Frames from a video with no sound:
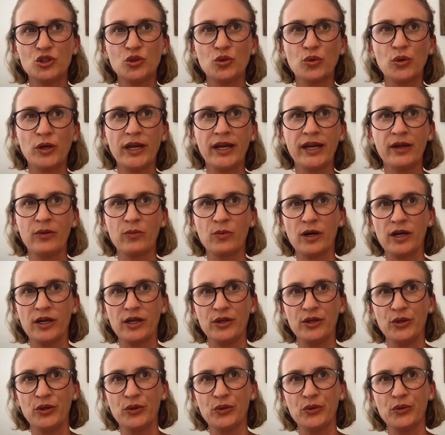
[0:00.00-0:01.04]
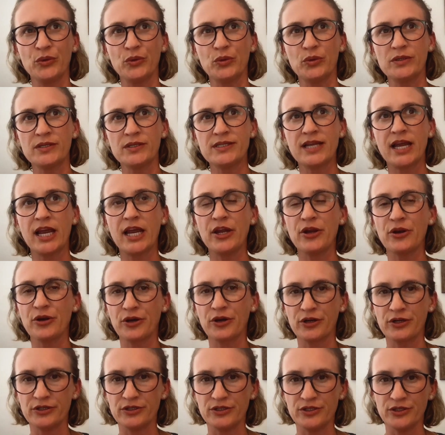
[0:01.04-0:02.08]
doing what you say
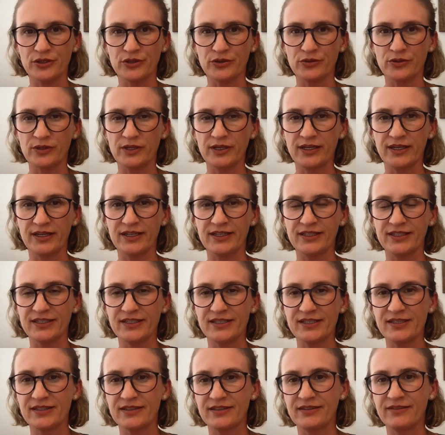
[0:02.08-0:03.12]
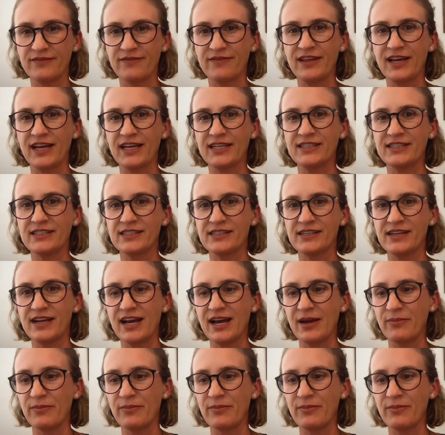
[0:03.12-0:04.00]
you're going to do. And if that doesn't